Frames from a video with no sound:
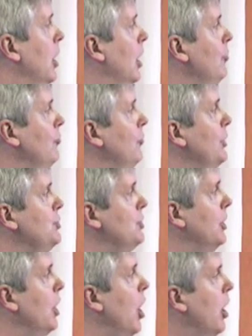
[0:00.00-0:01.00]

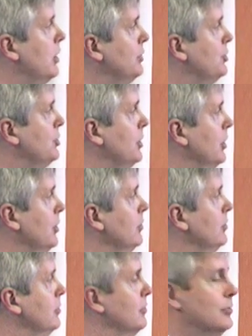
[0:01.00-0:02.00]
Unflinching honesty.
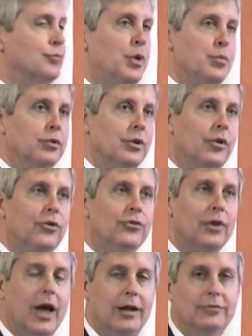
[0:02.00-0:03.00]
People notice
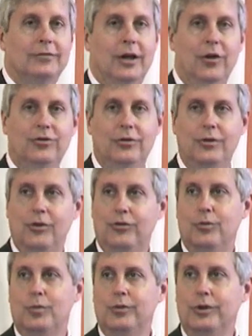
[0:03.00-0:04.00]
that. They also
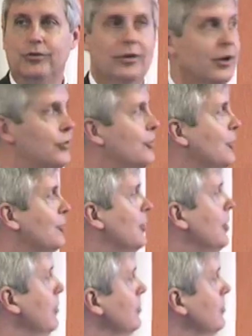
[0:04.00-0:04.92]
notice when we're dishonest, don't they?